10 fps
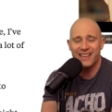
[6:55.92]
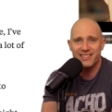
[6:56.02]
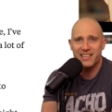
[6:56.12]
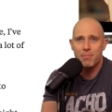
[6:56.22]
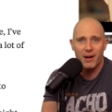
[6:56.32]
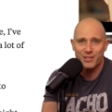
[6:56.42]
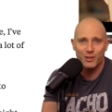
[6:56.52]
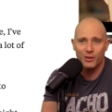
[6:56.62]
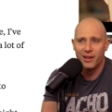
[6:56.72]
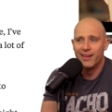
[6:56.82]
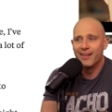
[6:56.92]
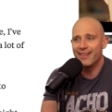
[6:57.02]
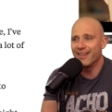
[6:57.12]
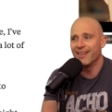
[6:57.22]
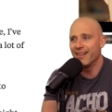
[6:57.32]
and get see muscle
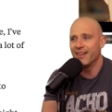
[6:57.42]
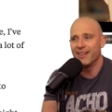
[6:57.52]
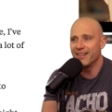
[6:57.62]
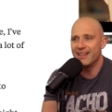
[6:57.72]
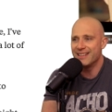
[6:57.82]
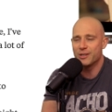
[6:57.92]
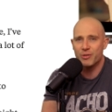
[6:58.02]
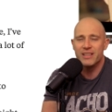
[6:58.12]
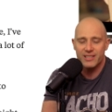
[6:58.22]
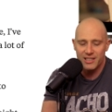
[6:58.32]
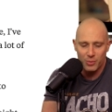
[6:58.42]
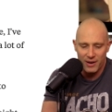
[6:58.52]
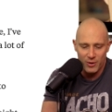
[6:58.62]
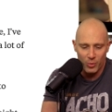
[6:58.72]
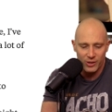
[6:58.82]
uh, increases,
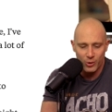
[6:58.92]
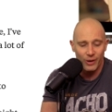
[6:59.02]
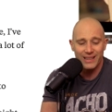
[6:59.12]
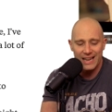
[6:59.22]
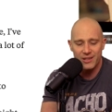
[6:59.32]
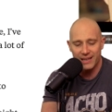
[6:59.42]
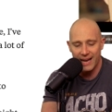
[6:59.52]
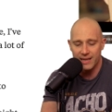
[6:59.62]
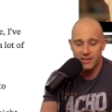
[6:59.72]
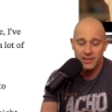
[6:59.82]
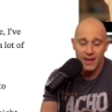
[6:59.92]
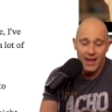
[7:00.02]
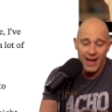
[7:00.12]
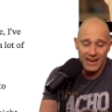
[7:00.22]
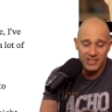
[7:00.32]
whatever you want to call it, get your gains.
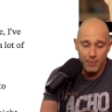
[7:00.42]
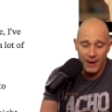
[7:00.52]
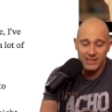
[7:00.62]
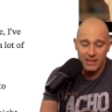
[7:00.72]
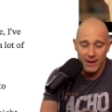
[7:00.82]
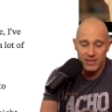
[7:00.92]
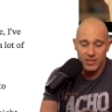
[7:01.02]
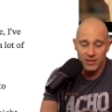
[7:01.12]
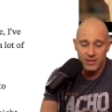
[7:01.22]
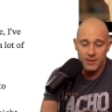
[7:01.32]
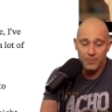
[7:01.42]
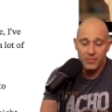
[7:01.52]
And she basically mentioned